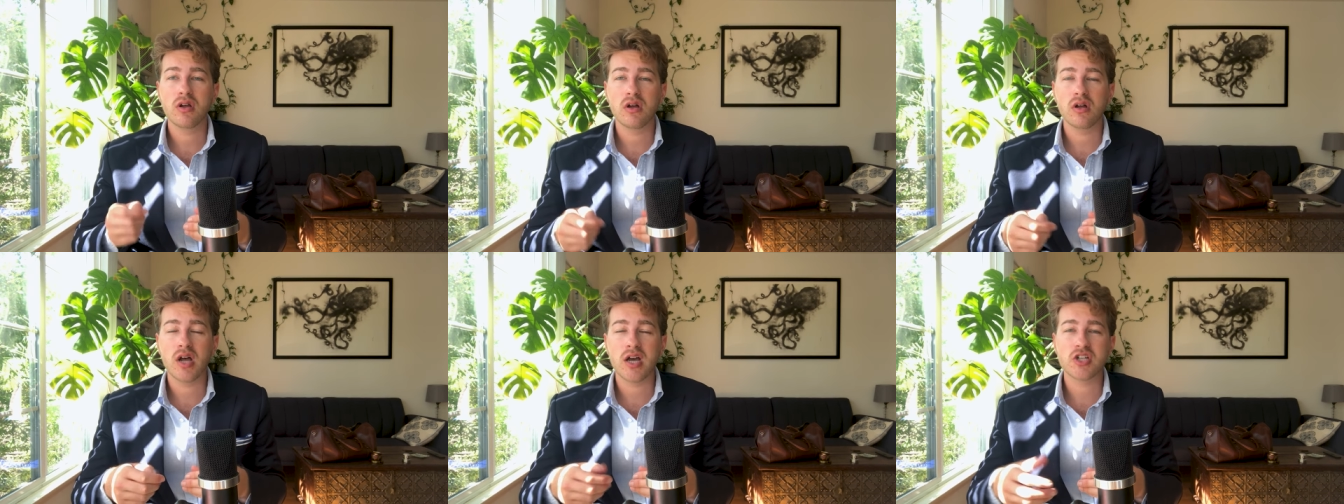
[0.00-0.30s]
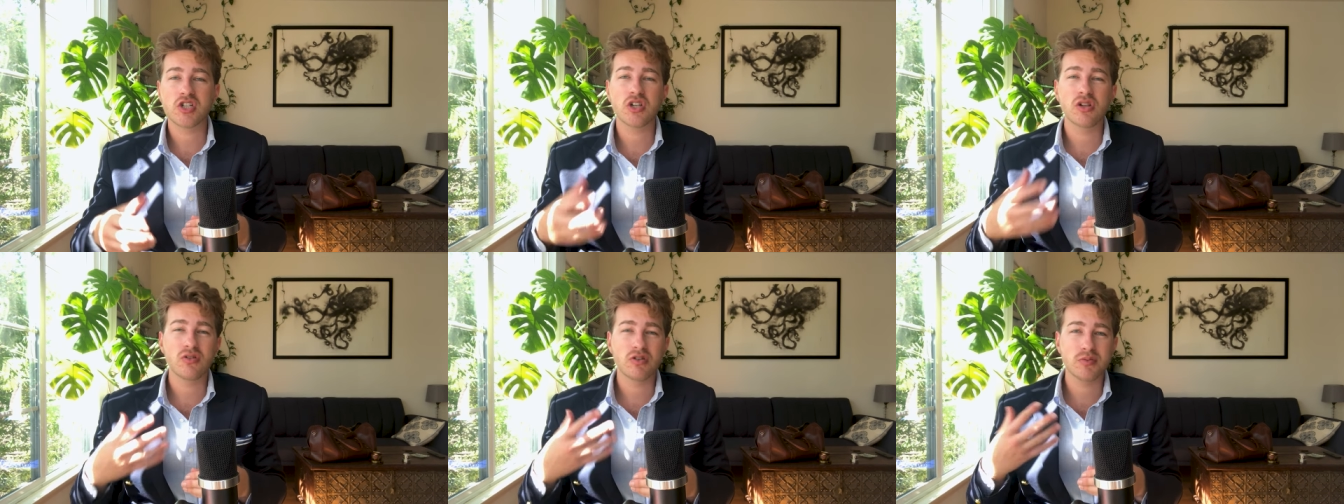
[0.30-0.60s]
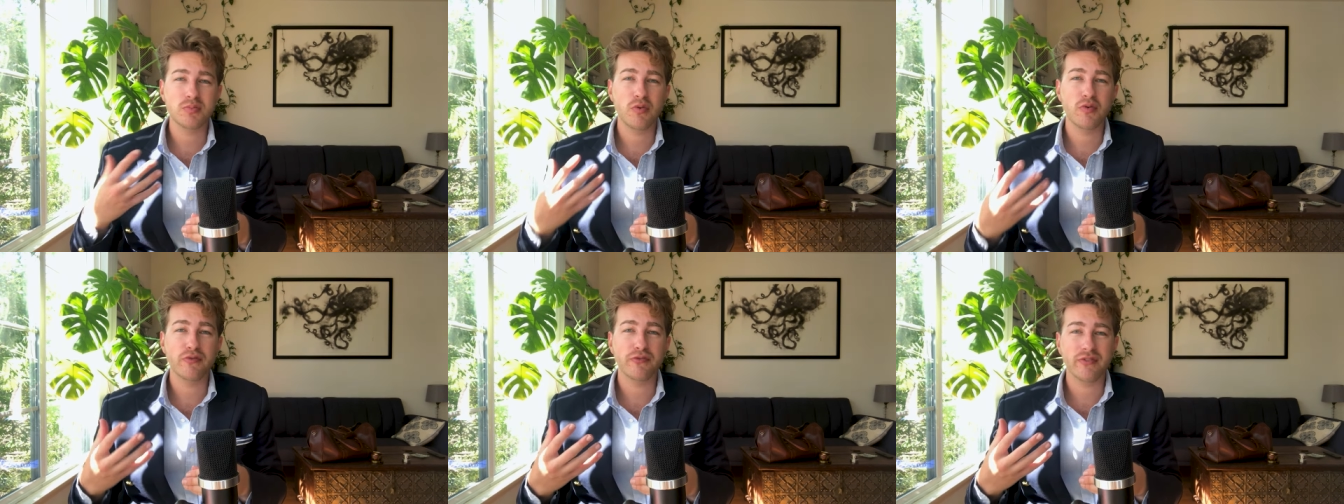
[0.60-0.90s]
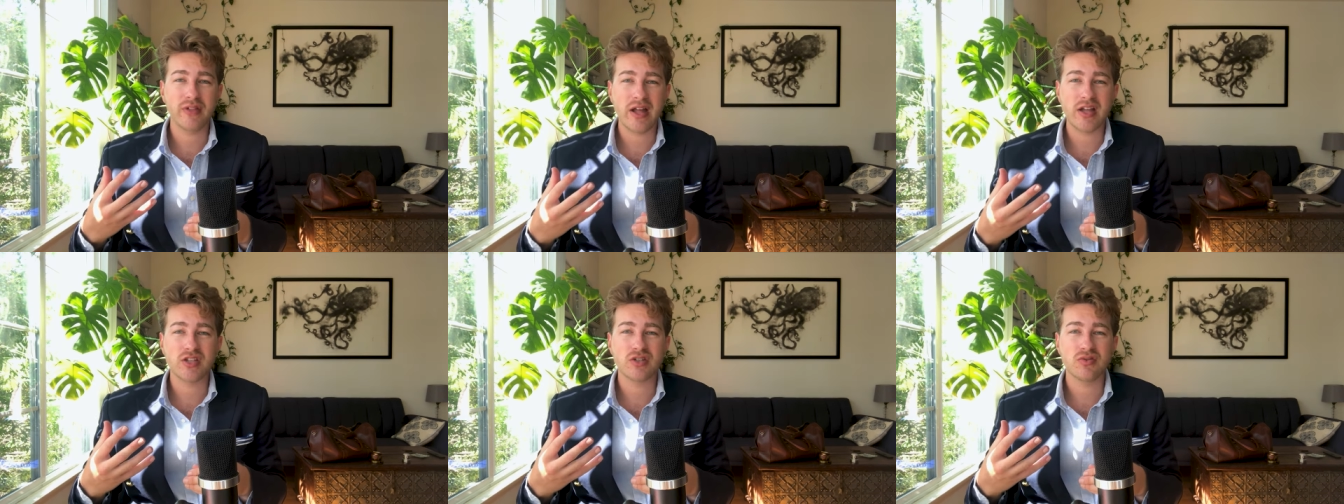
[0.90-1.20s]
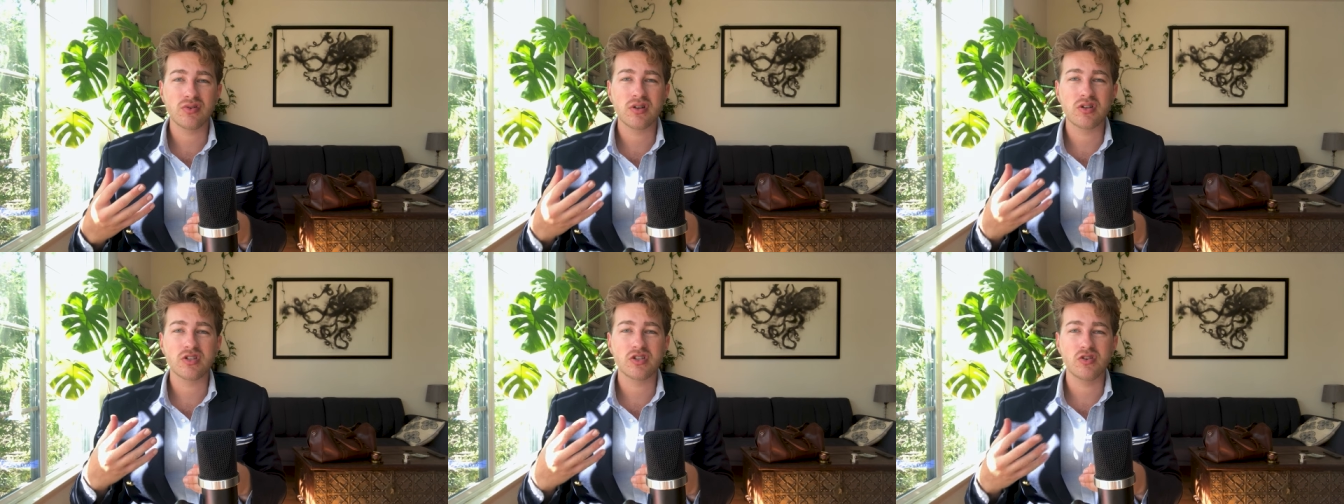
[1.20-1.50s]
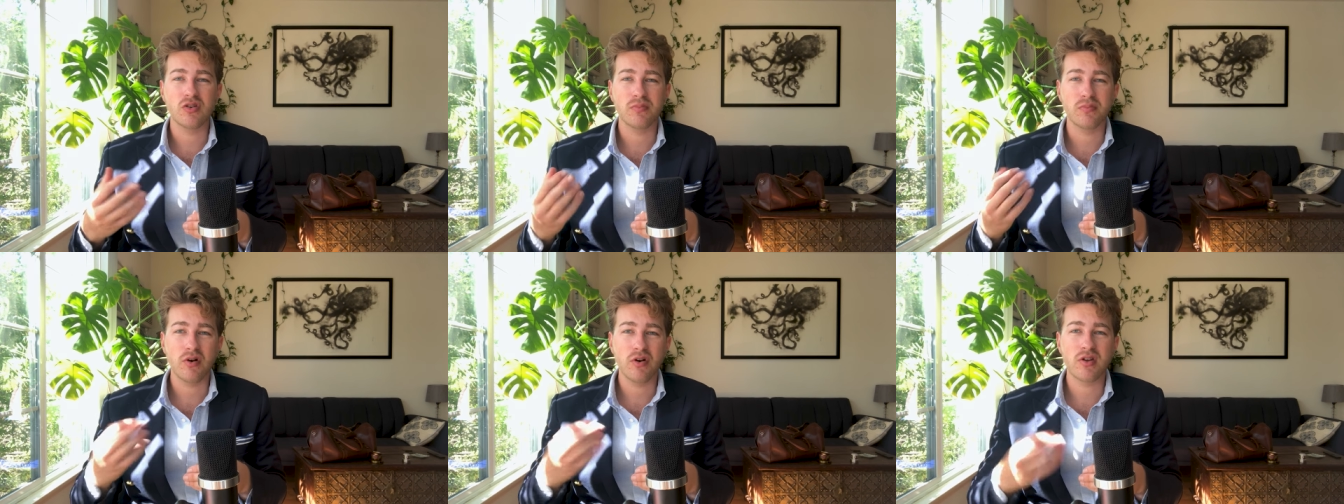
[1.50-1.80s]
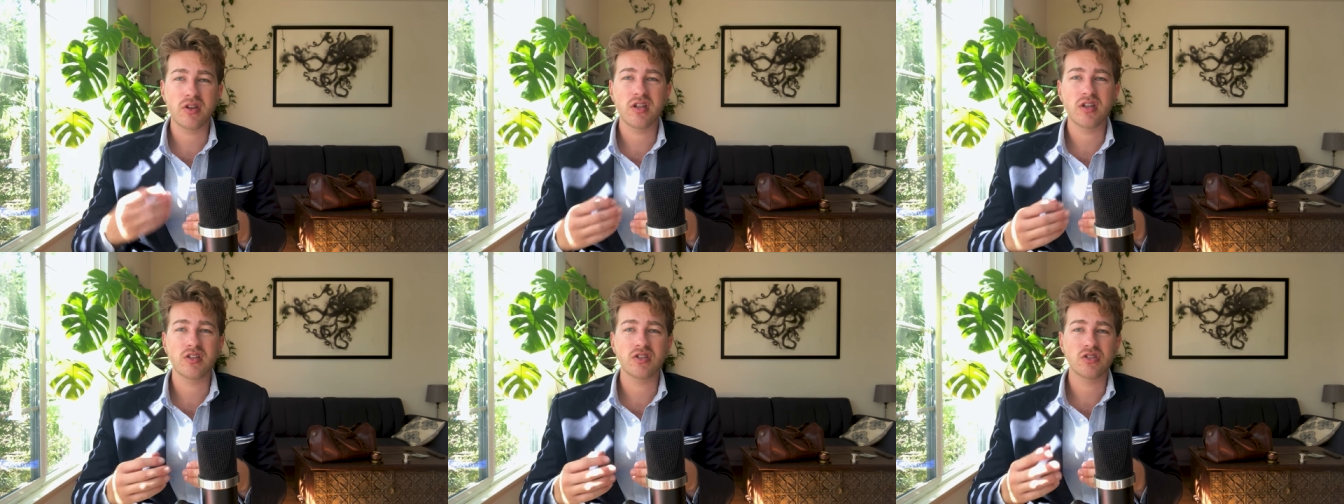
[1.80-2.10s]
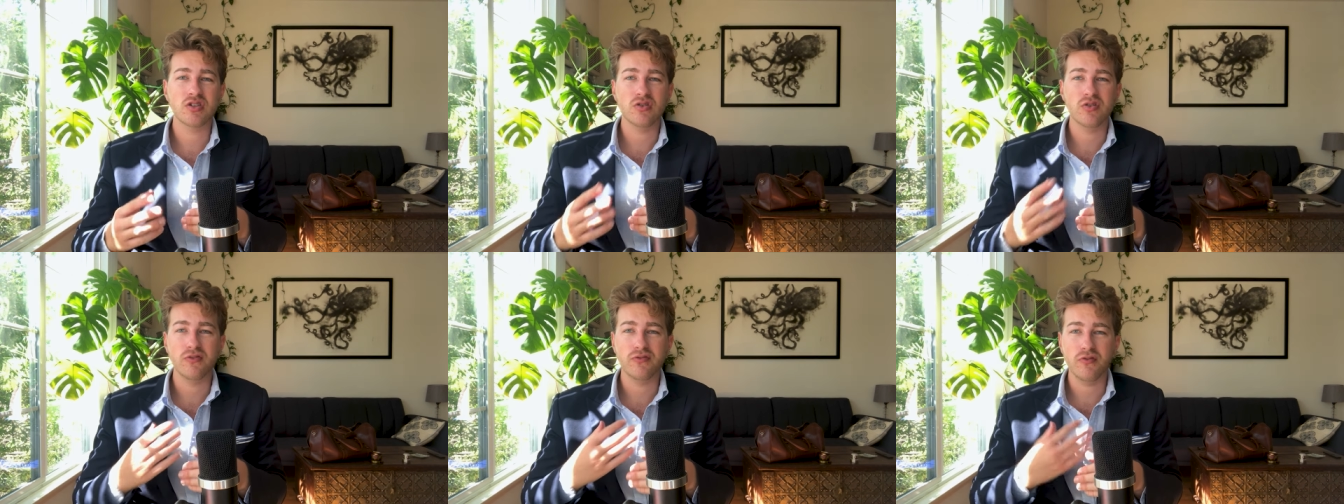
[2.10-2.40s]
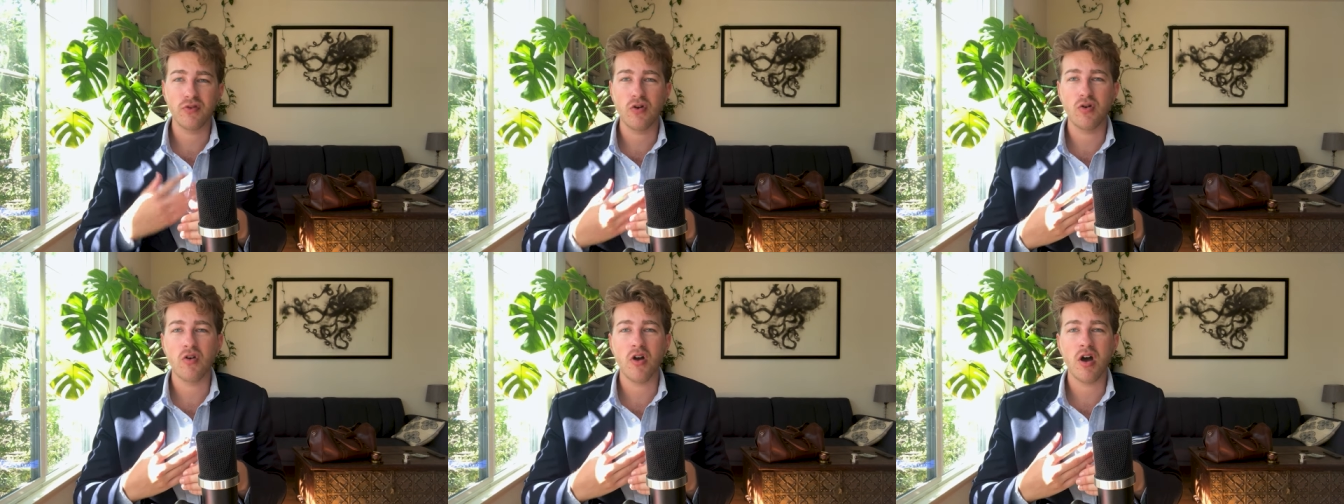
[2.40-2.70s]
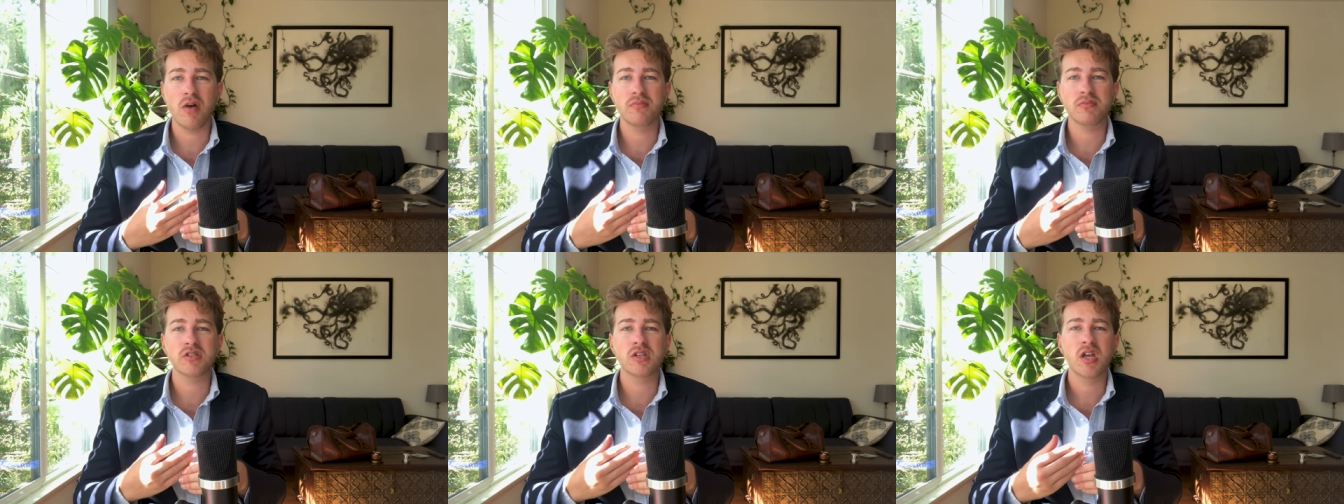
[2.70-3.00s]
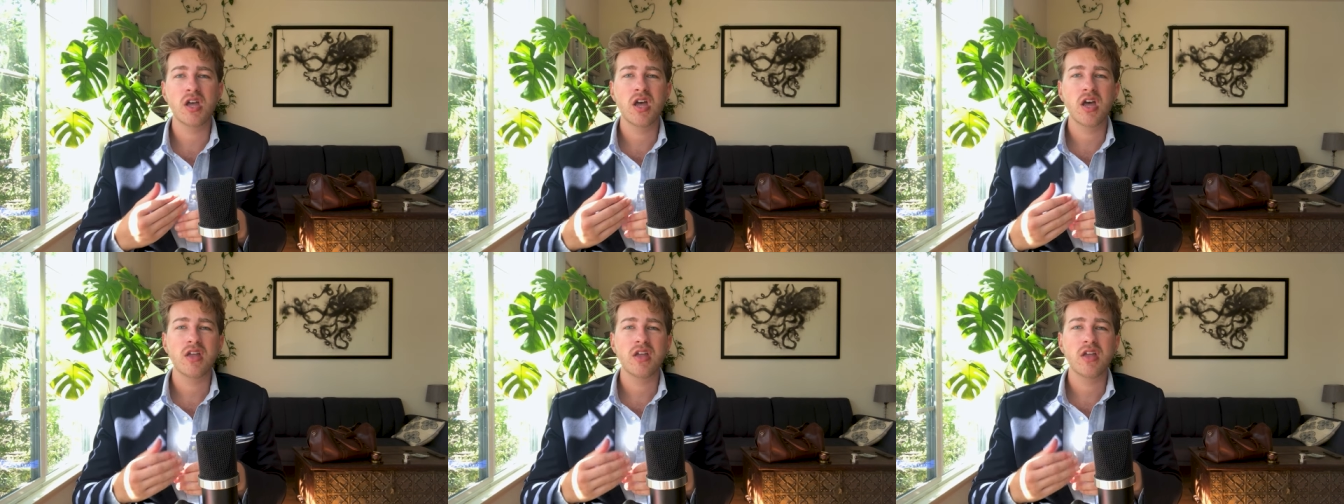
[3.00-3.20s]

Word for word: actually looks more flattering to your body and to your forearms